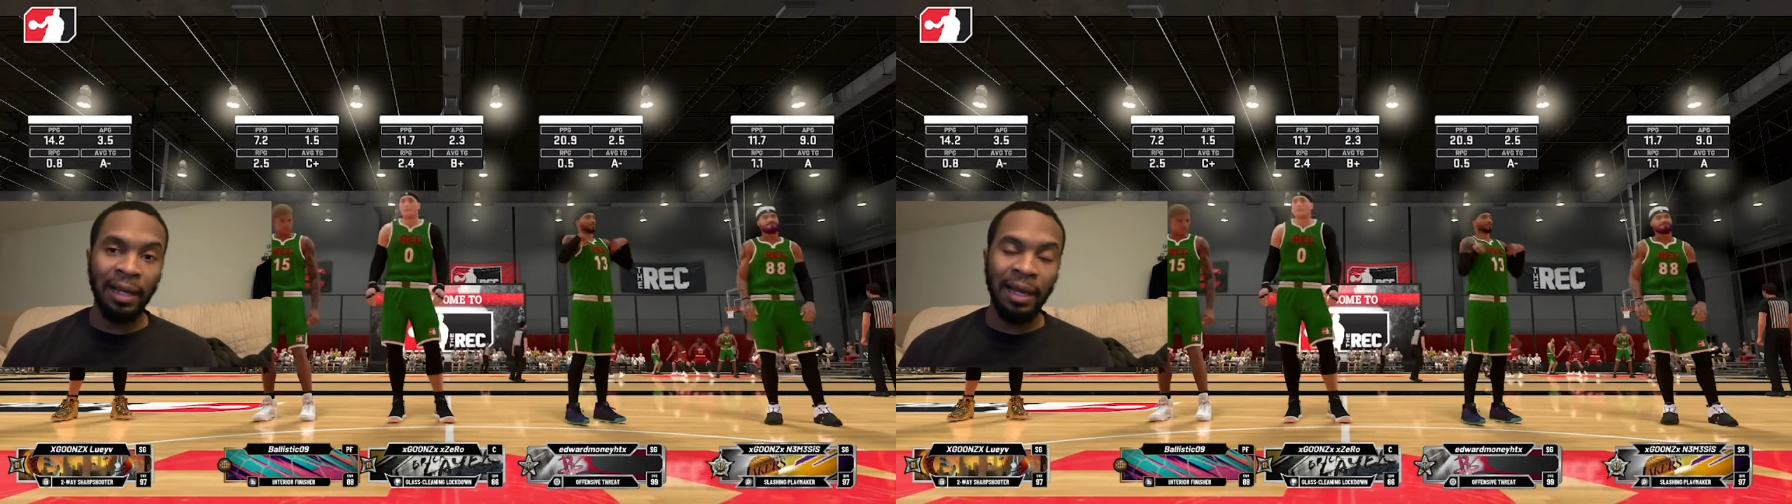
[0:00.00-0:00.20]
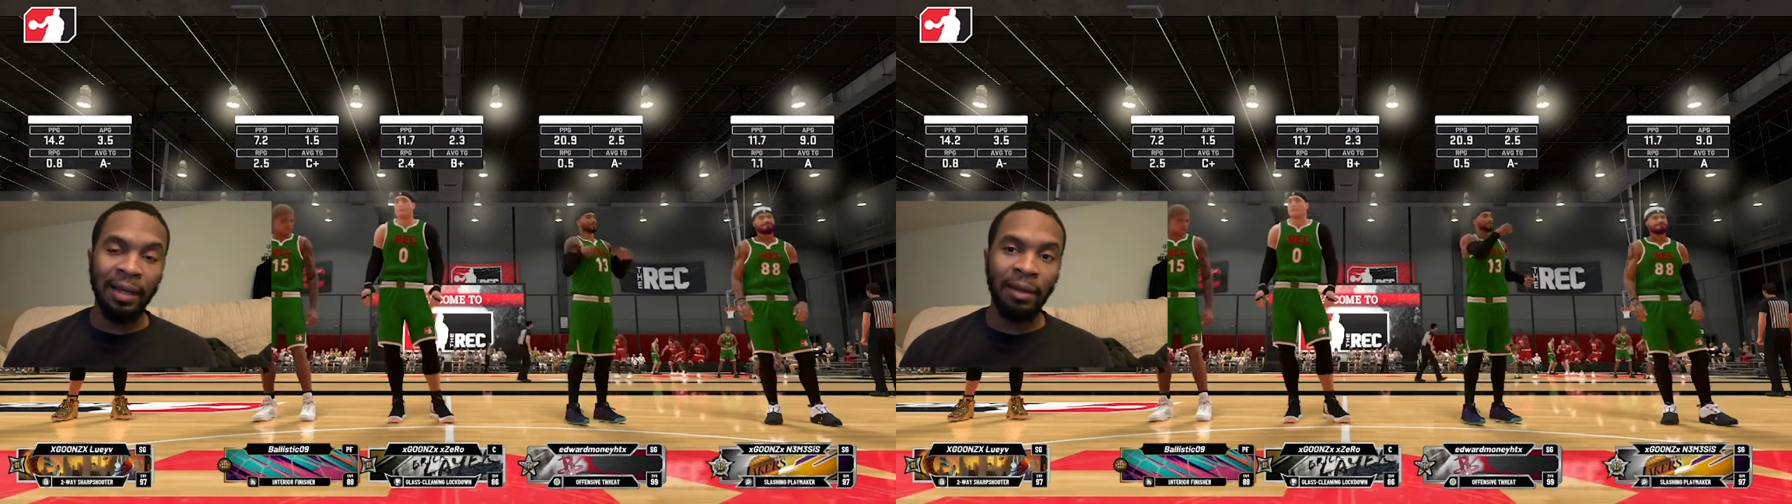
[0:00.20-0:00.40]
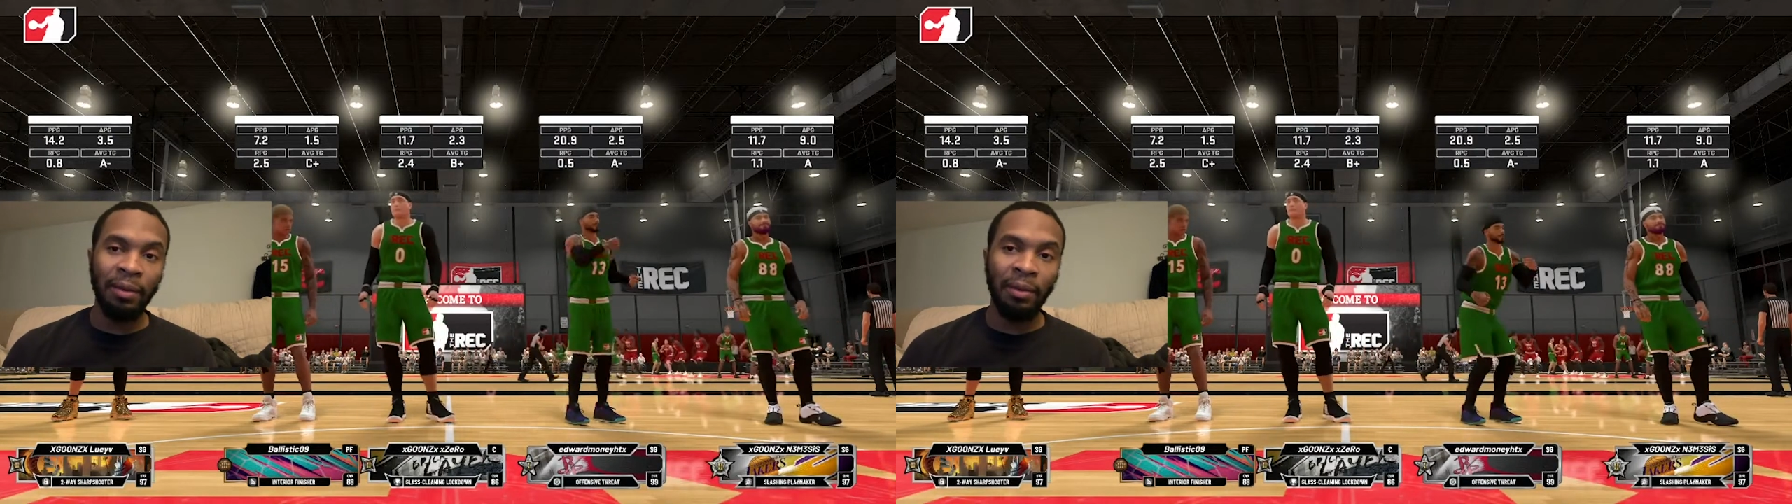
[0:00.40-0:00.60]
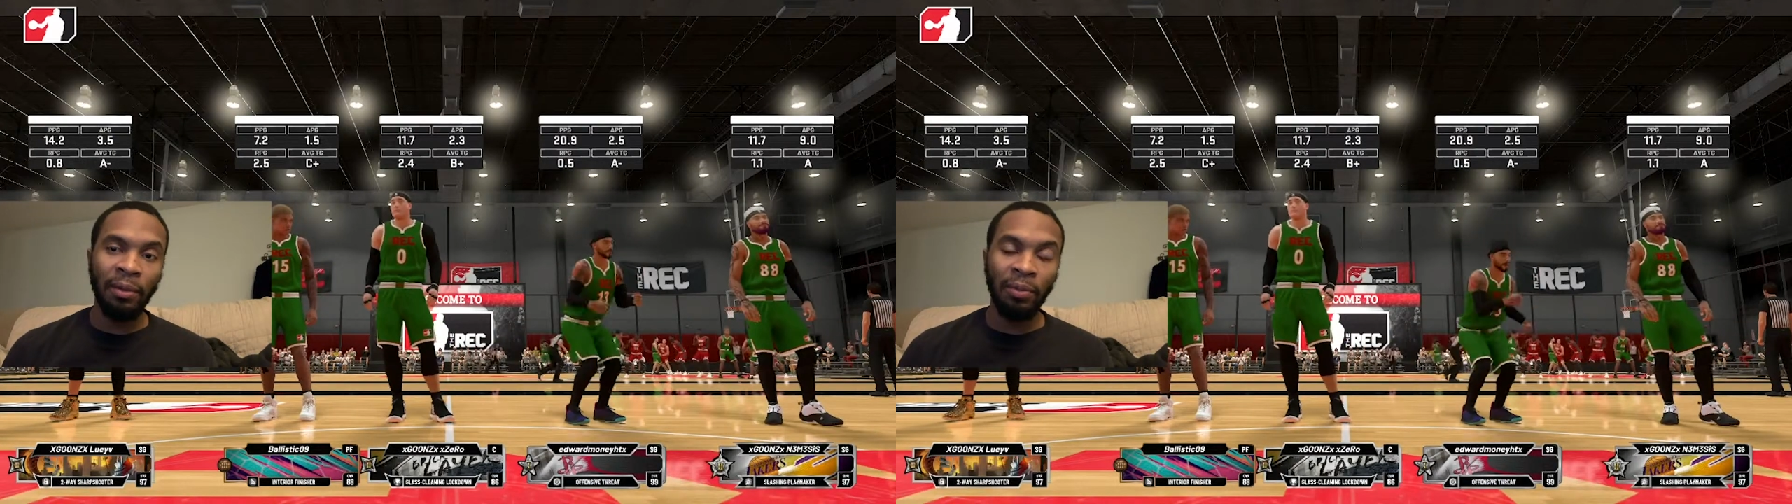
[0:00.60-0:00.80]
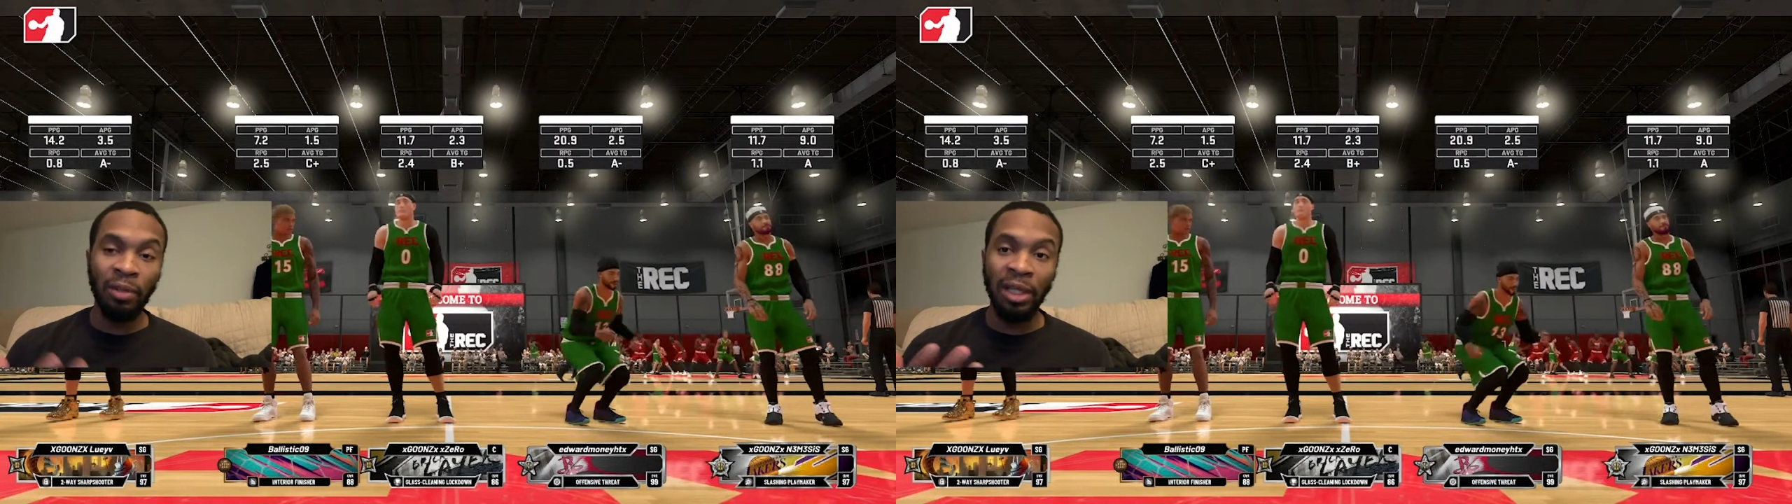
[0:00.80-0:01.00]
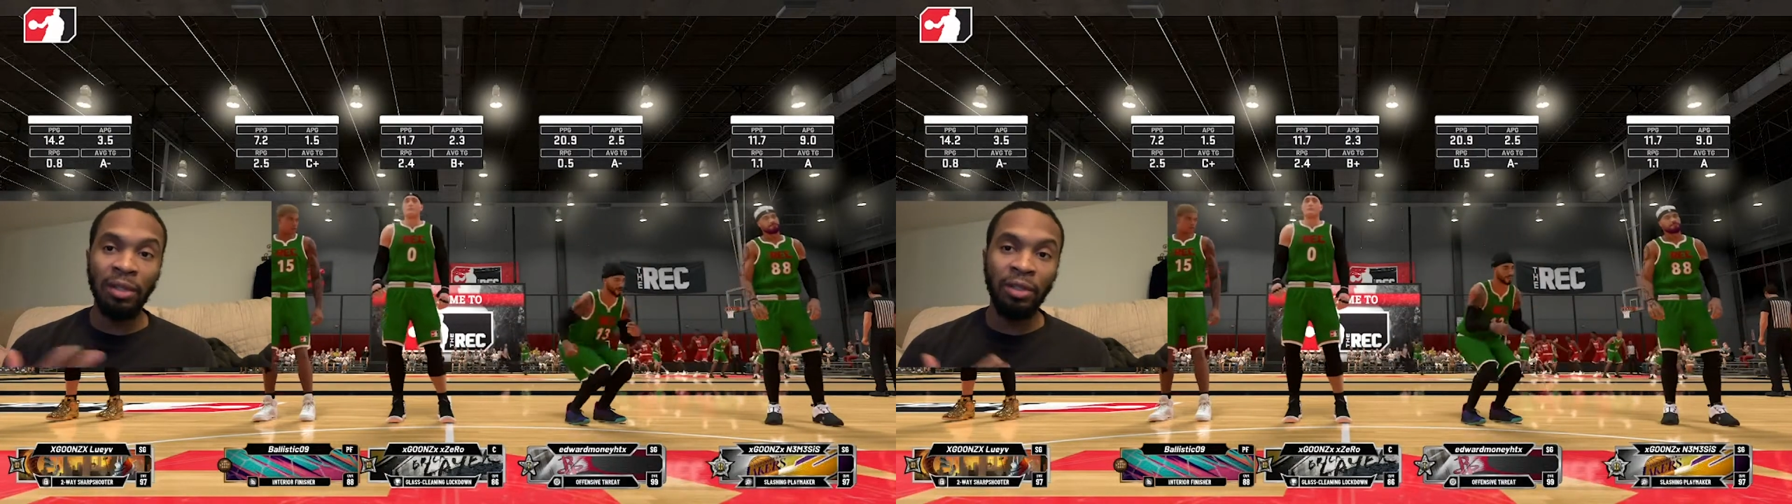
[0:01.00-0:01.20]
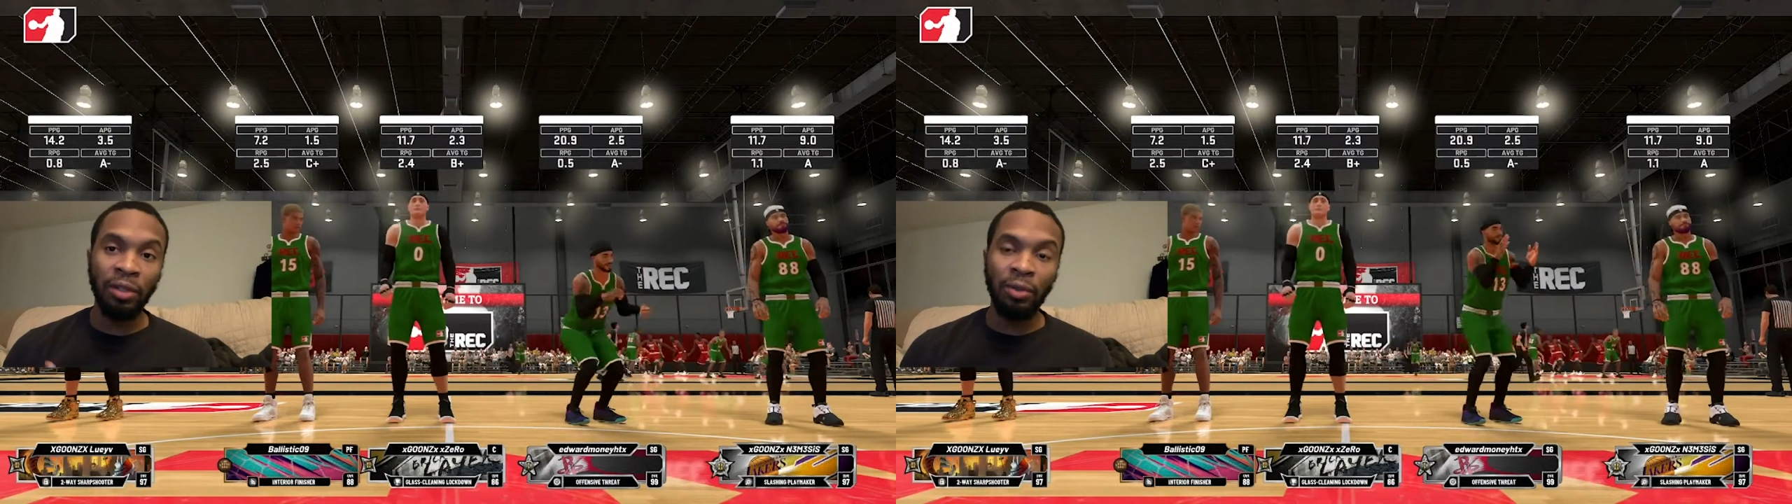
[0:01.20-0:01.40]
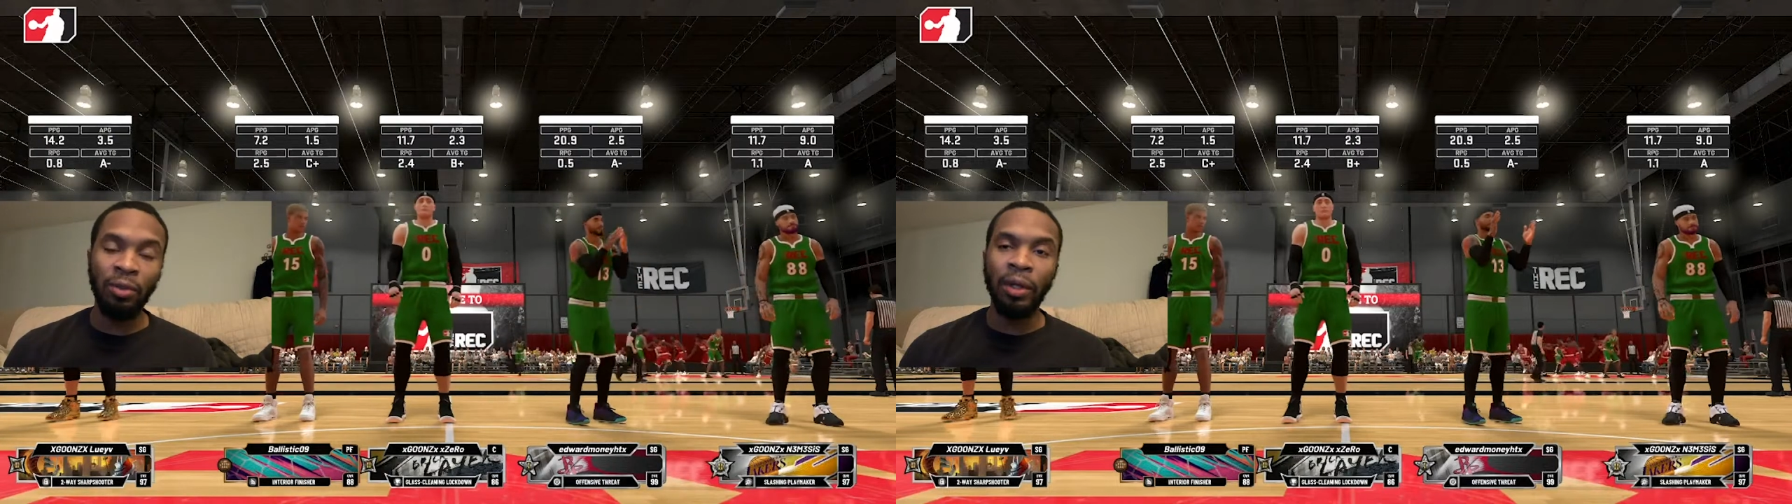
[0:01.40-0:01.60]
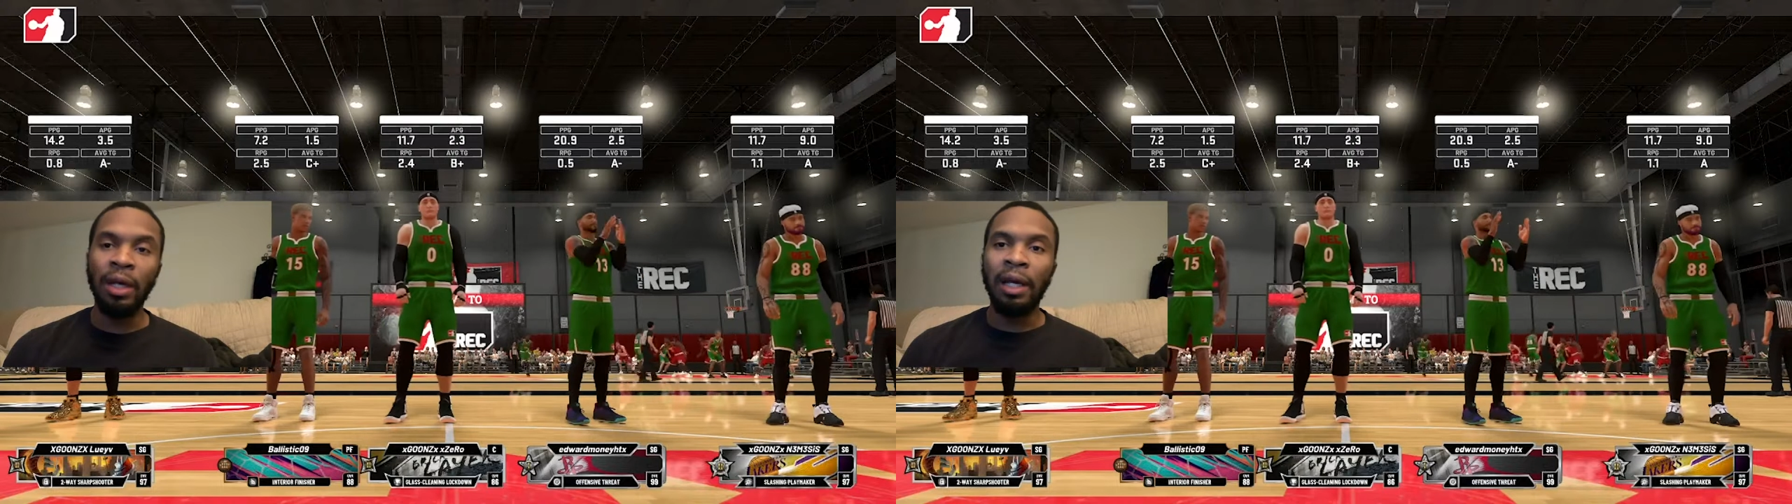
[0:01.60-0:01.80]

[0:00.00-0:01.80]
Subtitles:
like me and you,